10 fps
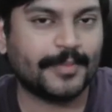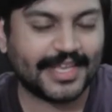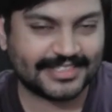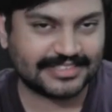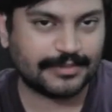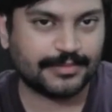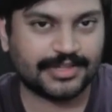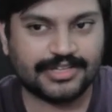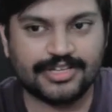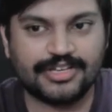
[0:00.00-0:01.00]
make
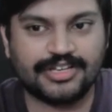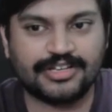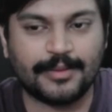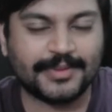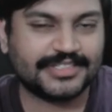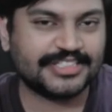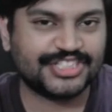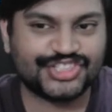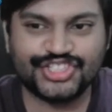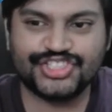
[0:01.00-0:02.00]
some committal
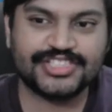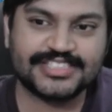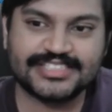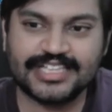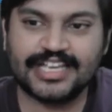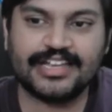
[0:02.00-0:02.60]
decisions.